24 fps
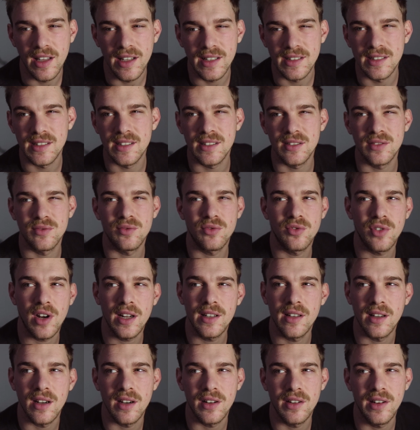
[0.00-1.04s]
It's
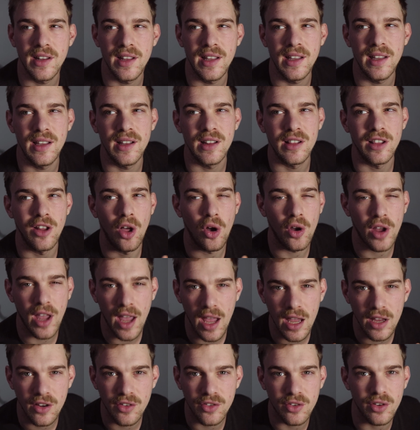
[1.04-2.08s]
rather the
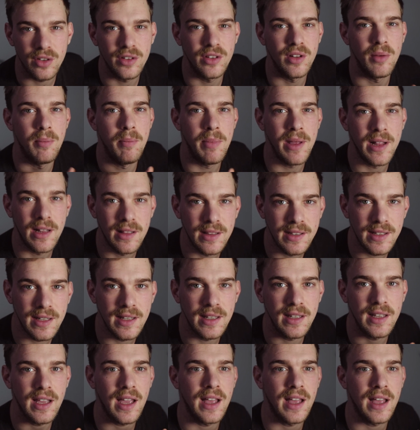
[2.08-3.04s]
location, the building,